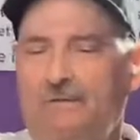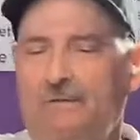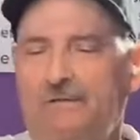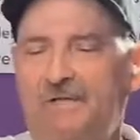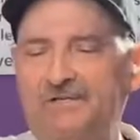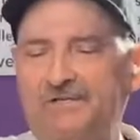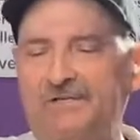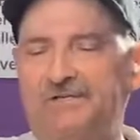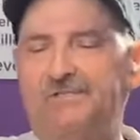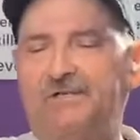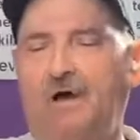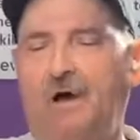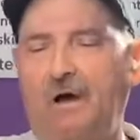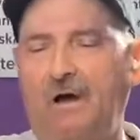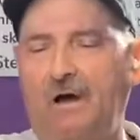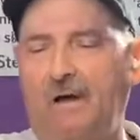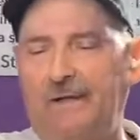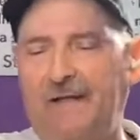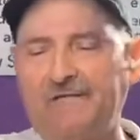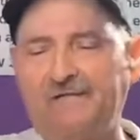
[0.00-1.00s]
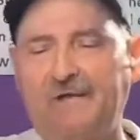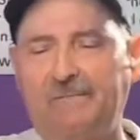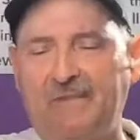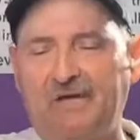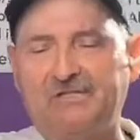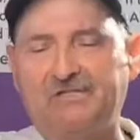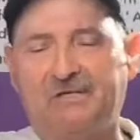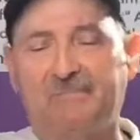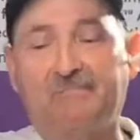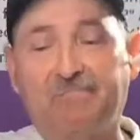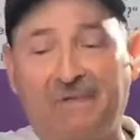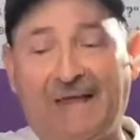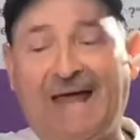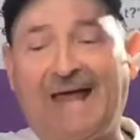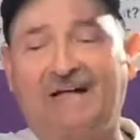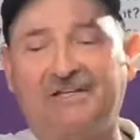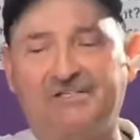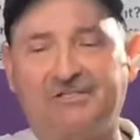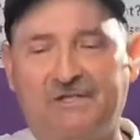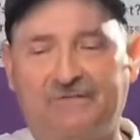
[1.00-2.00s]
This is, as I mentioned, blanched,